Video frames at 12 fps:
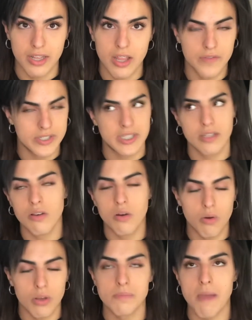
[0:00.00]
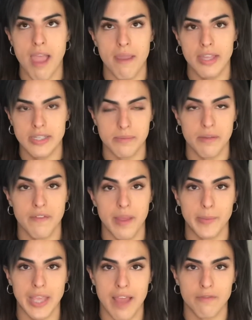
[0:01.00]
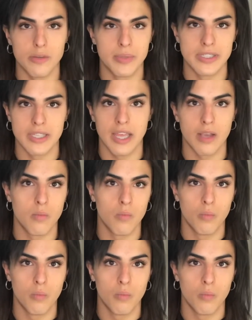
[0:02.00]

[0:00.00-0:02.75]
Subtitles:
Of course my intimate family have to, because they're like,